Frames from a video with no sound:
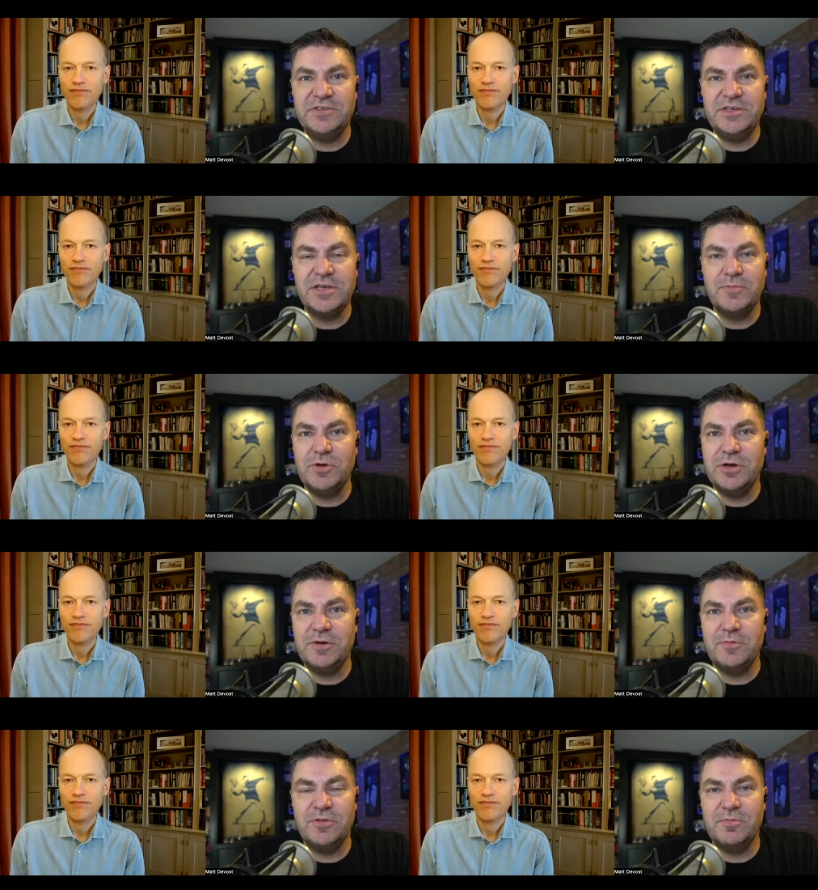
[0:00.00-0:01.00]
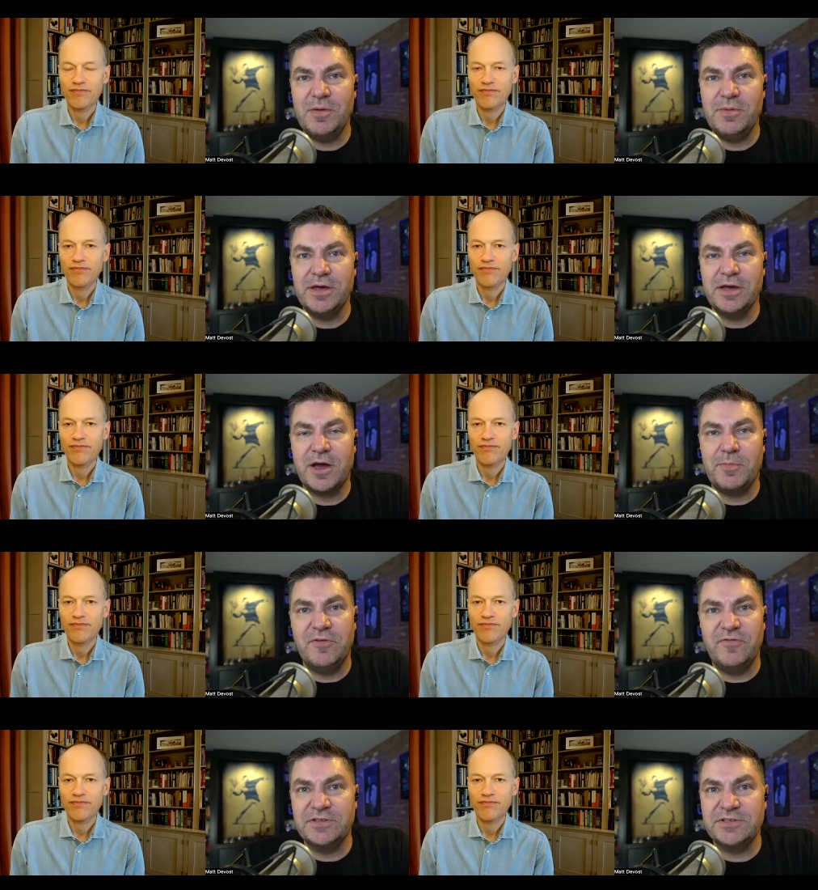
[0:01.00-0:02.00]
Speaker 1: C community with maybe a couple
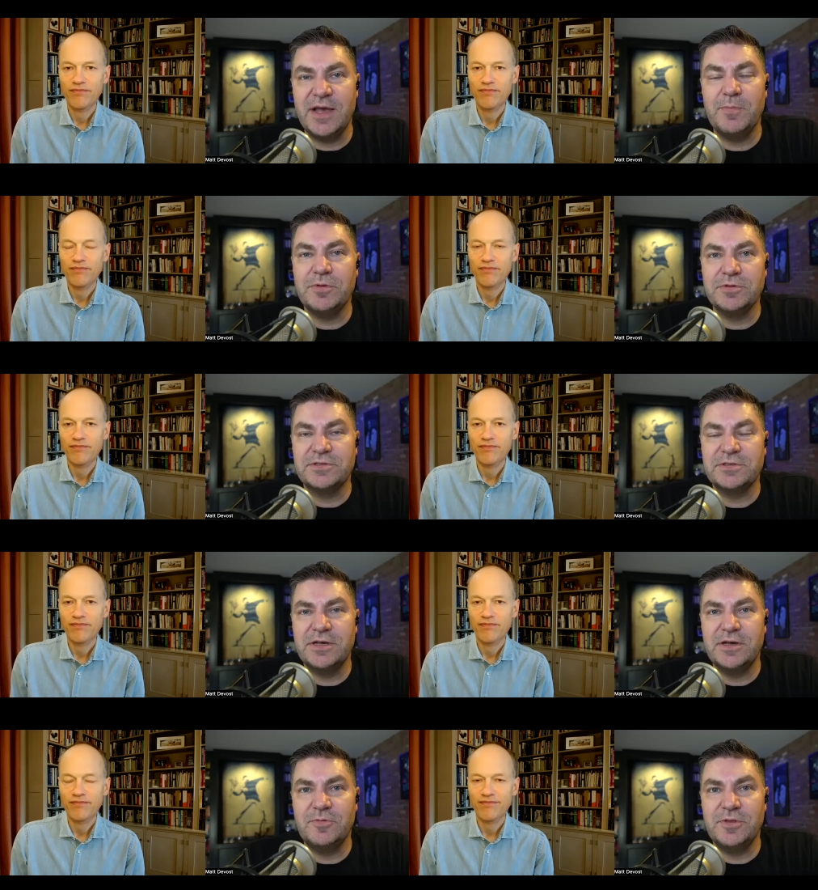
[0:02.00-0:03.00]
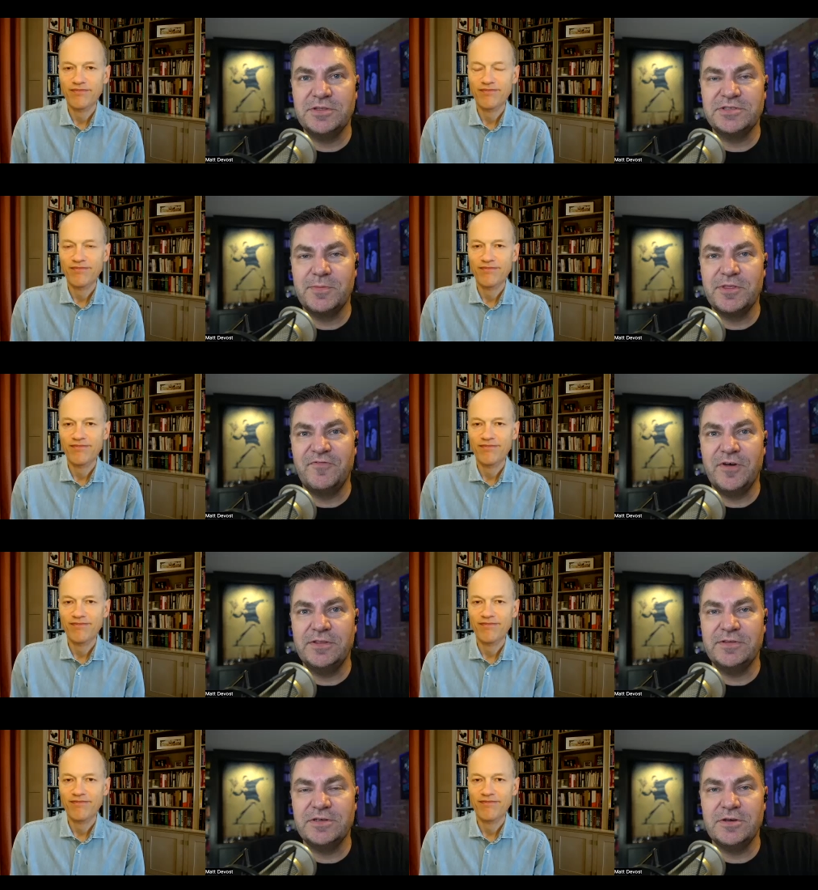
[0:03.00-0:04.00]
of examples uh, within some of the
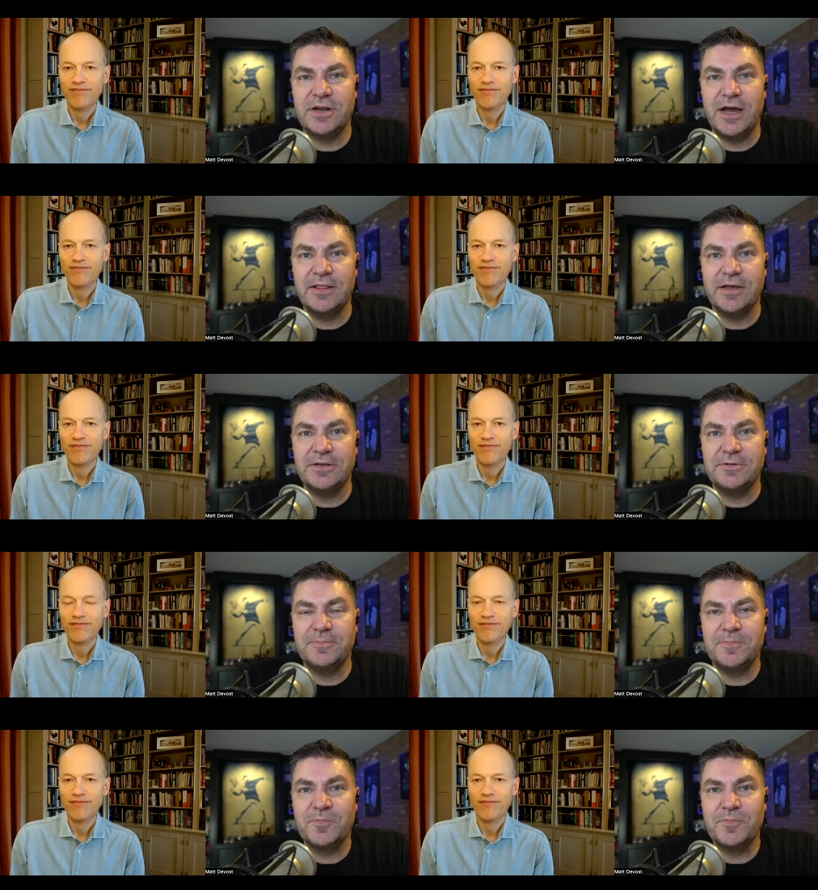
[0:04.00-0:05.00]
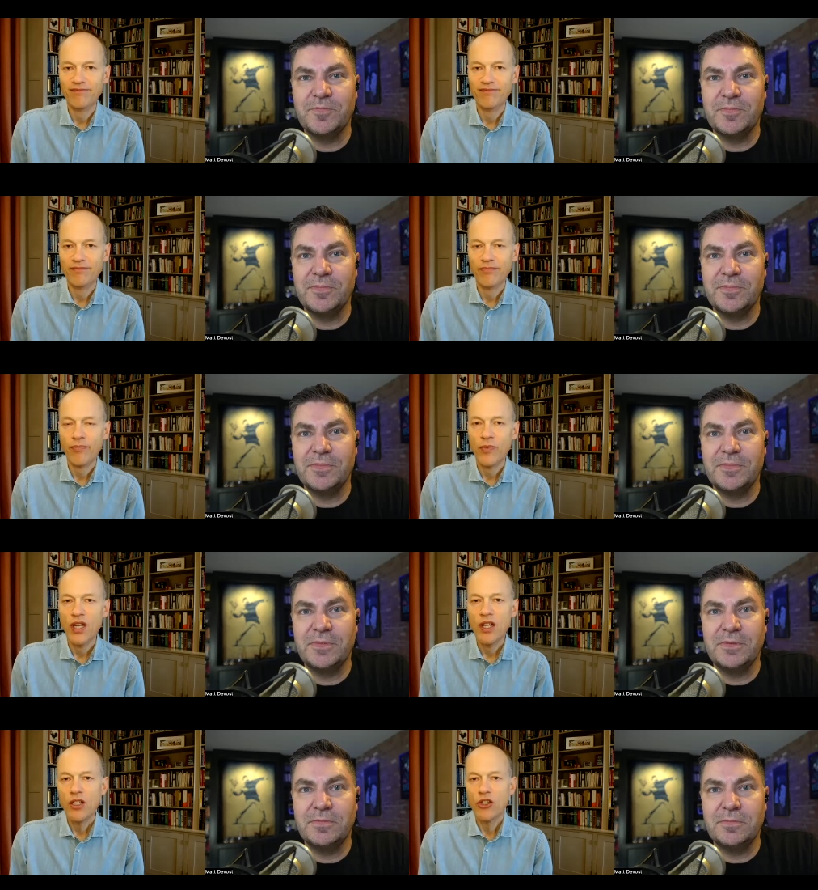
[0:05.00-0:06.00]
funds that you had highlighted?
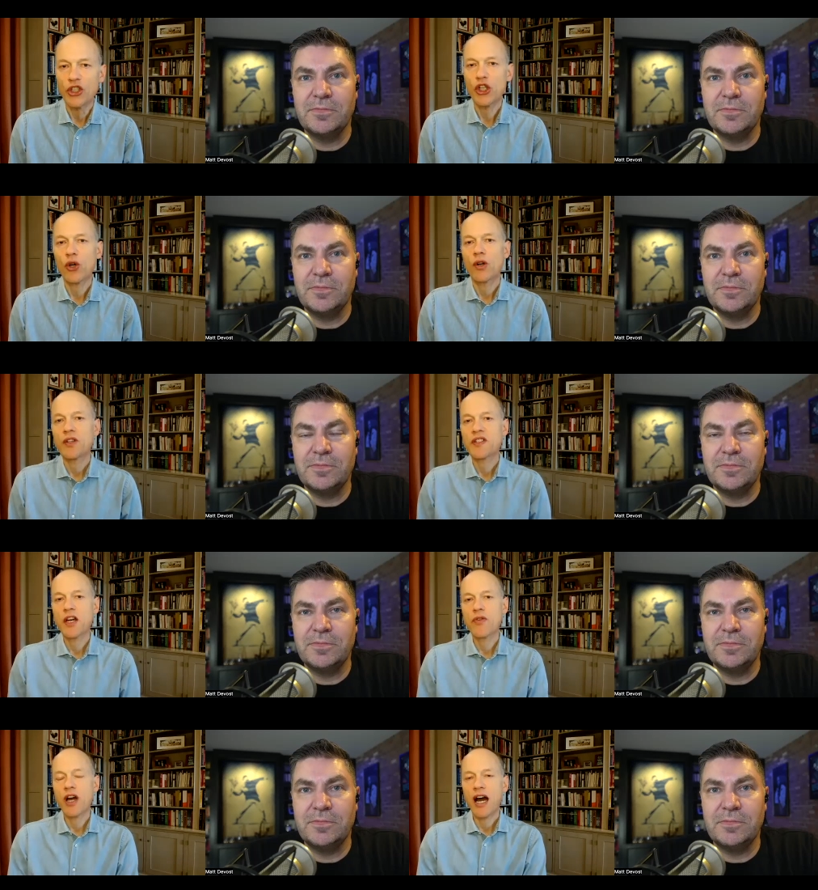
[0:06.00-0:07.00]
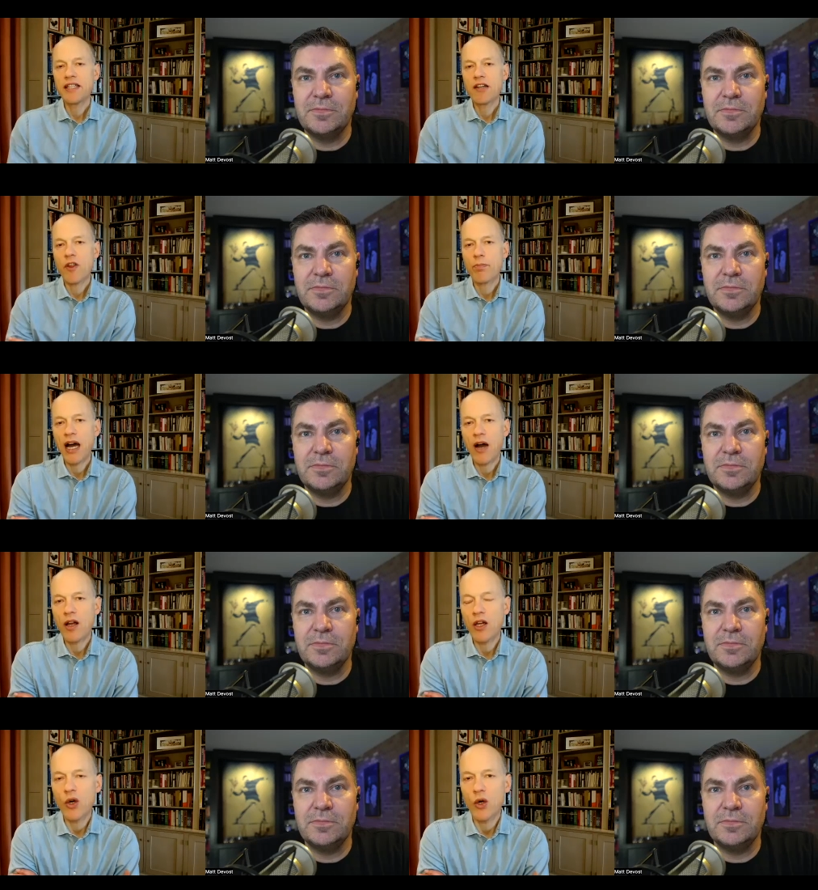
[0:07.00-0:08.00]
Speaker 2: Sure. So the idea of the power
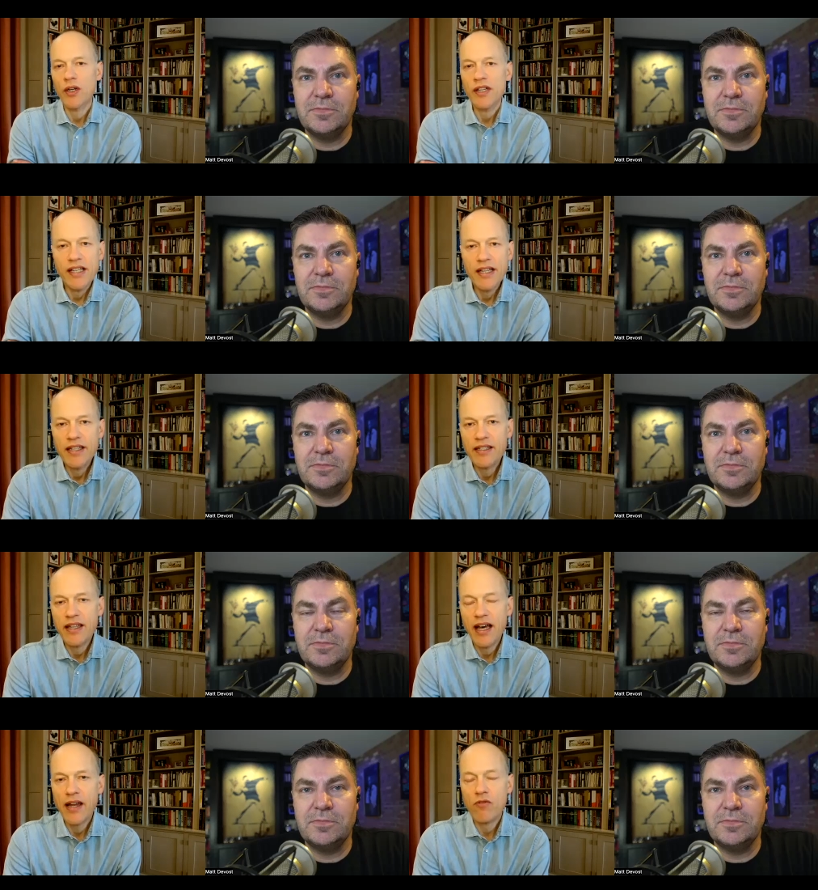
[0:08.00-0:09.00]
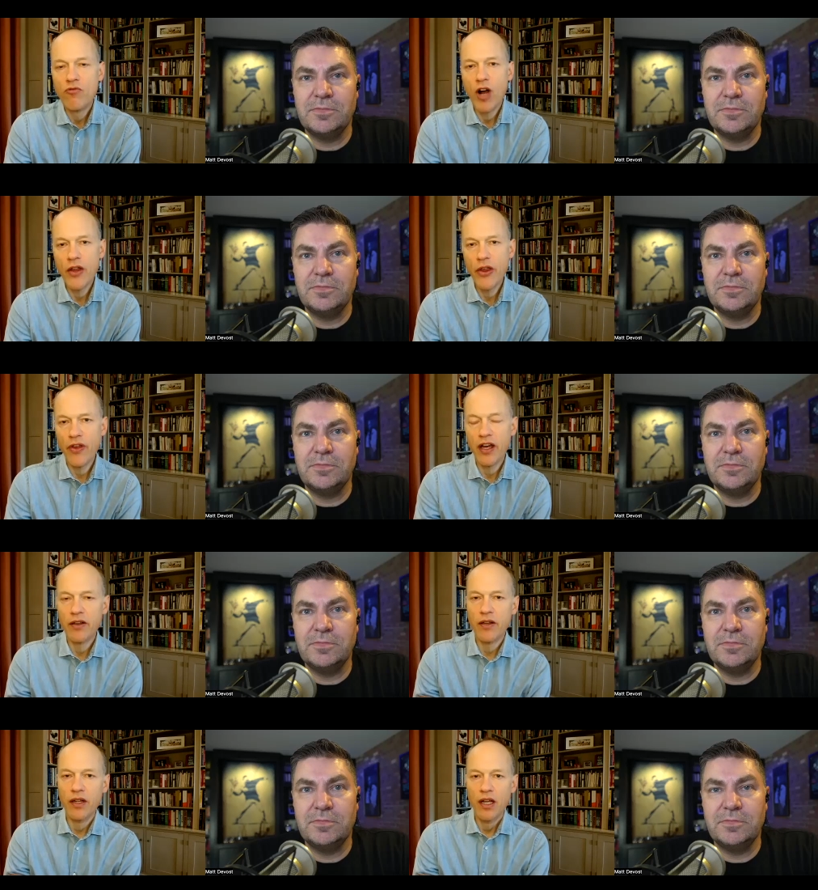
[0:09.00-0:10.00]
law is that rather
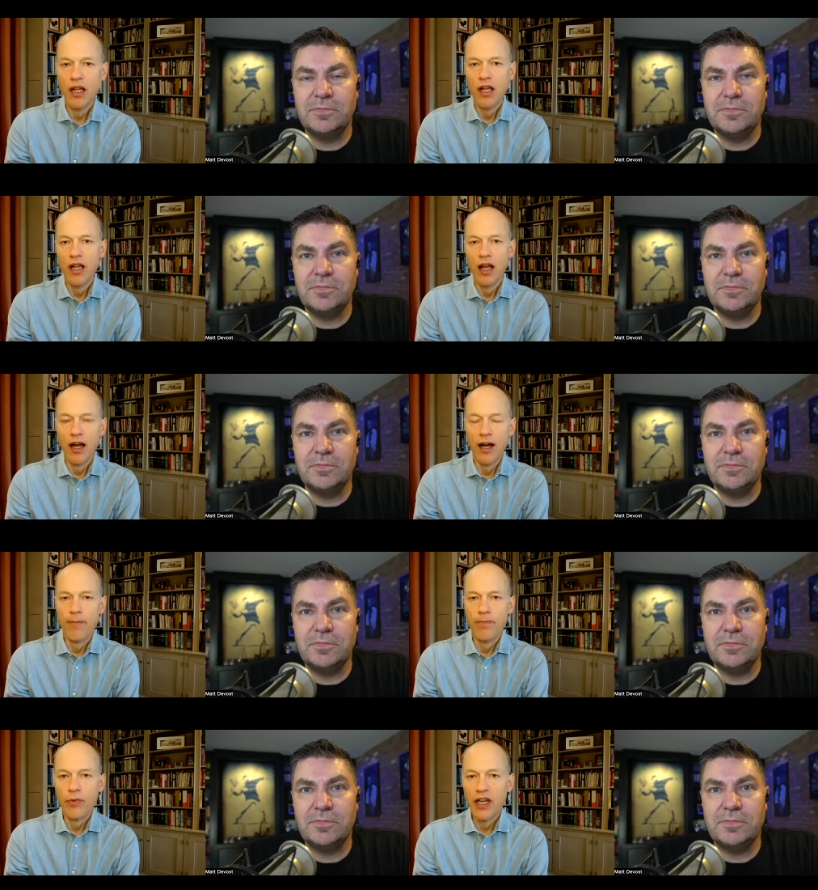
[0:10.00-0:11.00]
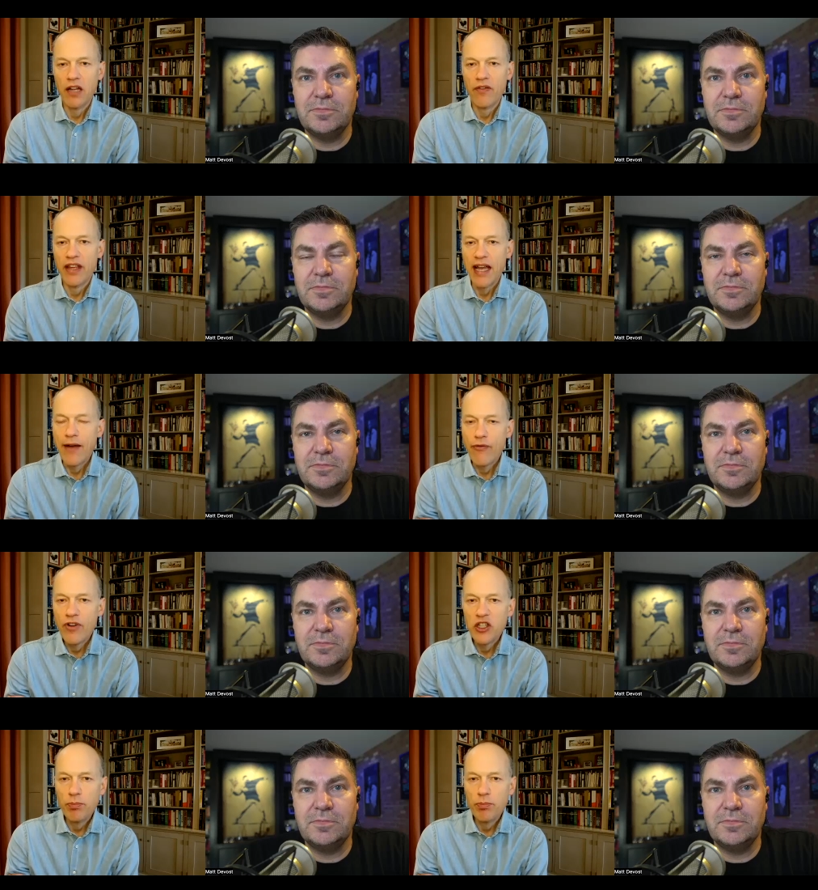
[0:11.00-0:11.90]
than um, kind of the average